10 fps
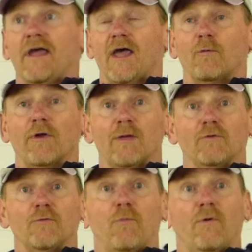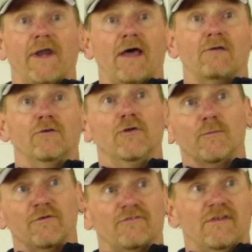and were able to point out
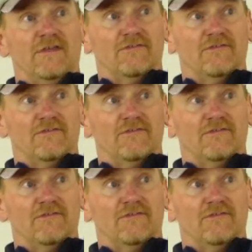numerous